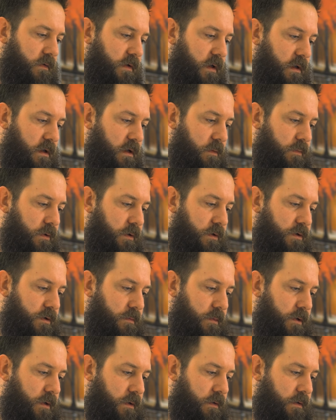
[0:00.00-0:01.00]
Saddle
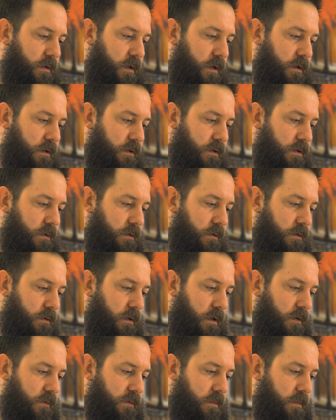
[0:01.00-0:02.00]
operation mode to
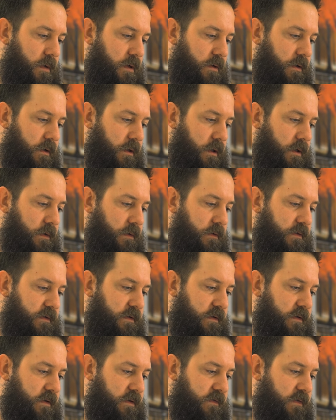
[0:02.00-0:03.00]
low to moderate loads,
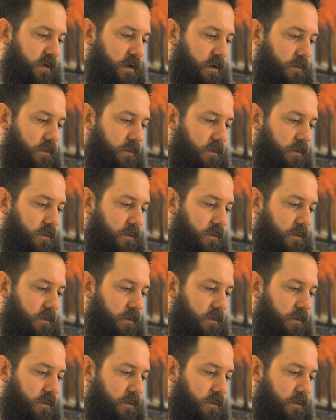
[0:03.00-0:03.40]
and this fan